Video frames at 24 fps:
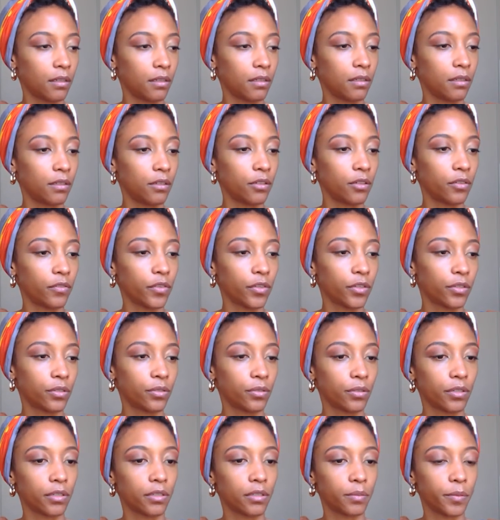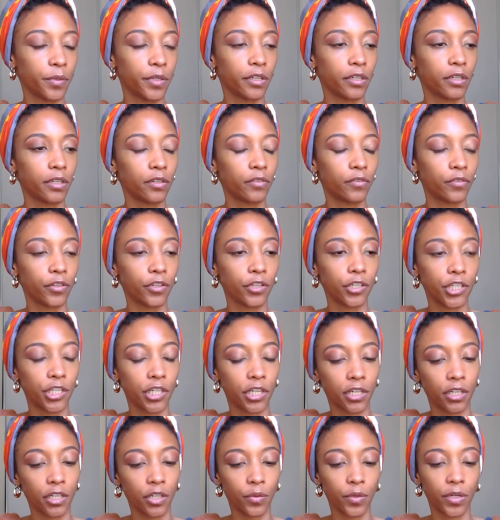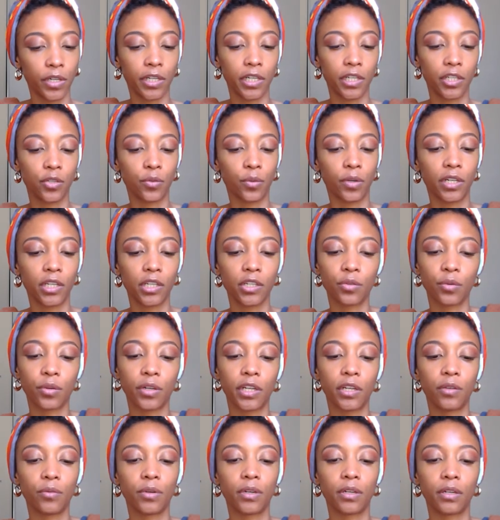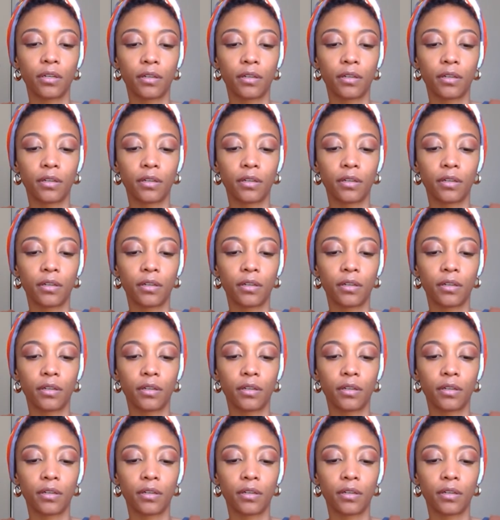Universe, Source, Spirit for January 2021.